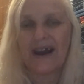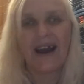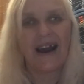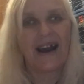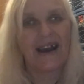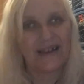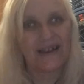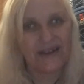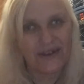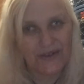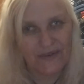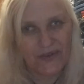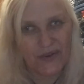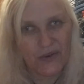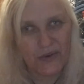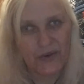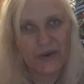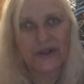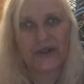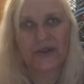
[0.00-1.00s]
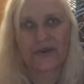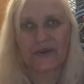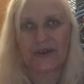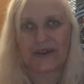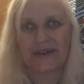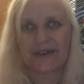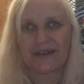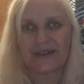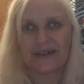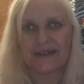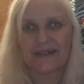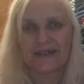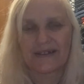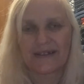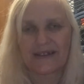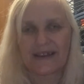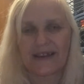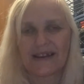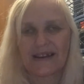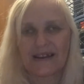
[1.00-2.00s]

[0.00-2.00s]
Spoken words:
I look forward to it, said